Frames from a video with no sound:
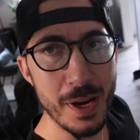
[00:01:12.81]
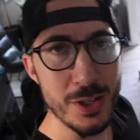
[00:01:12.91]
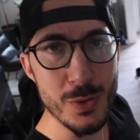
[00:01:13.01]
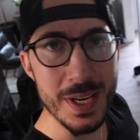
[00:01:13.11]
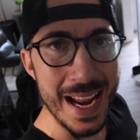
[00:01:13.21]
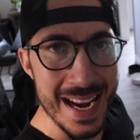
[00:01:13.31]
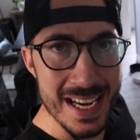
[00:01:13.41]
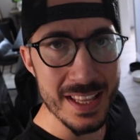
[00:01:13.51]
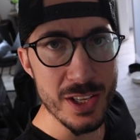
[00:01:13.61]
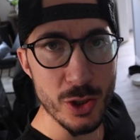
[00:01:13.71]
not doing
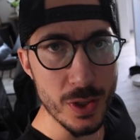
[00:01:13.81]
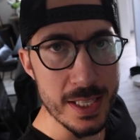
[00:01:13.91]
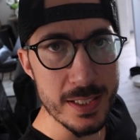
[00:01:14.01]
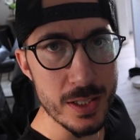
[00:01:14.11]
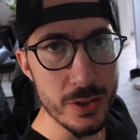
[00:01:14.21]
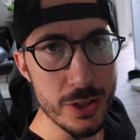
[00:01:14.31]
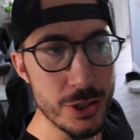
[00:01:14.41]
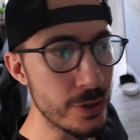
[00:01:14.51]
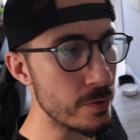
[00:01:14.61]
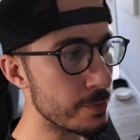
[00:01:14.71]
anything crazy on these
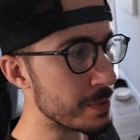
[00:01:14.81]
shoots